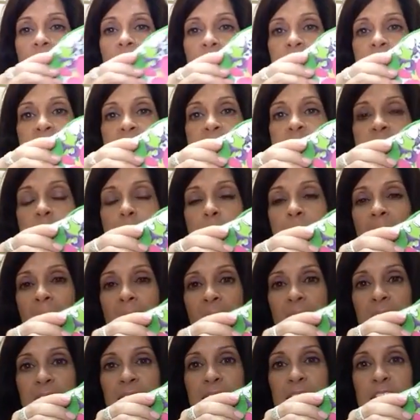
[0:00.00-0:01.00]
this is the
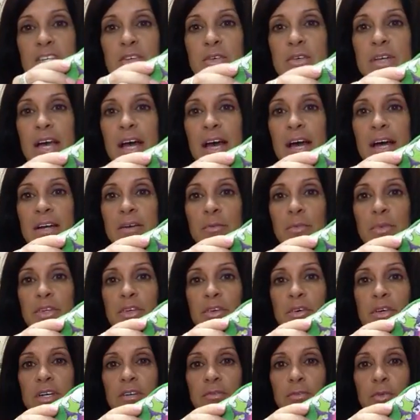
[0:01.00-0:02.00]
bag that you get with
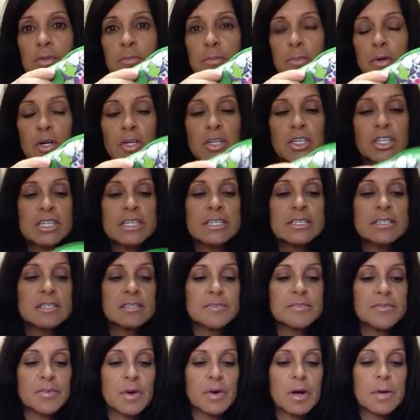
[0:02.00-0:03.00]
your gift with
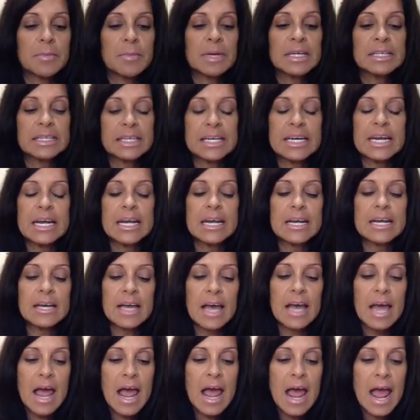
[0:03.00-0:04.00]
purchase from Clinique,
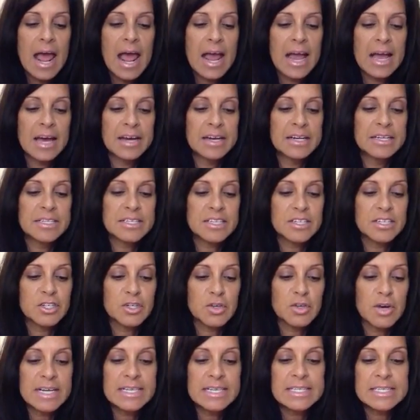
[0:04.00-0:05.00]
and it's a
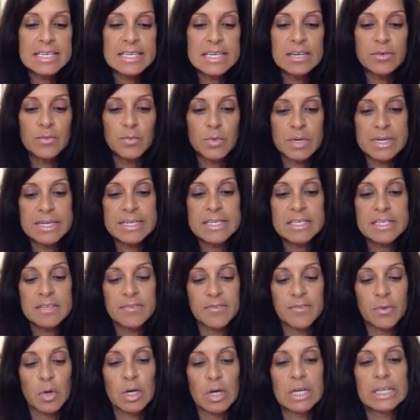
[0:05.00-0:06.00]
Tracy Reese
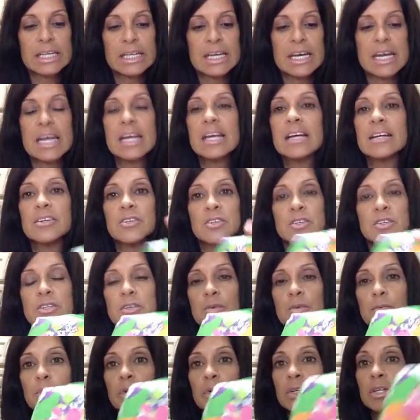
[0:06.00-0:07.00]
for Clinique. It's just
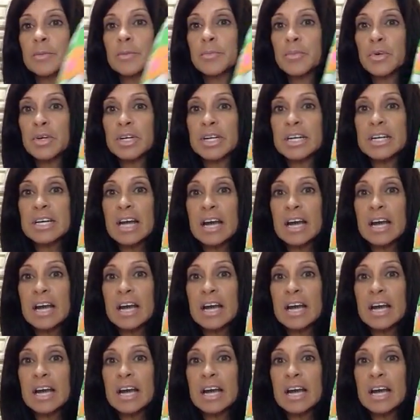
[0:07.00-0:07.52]
a really pretty,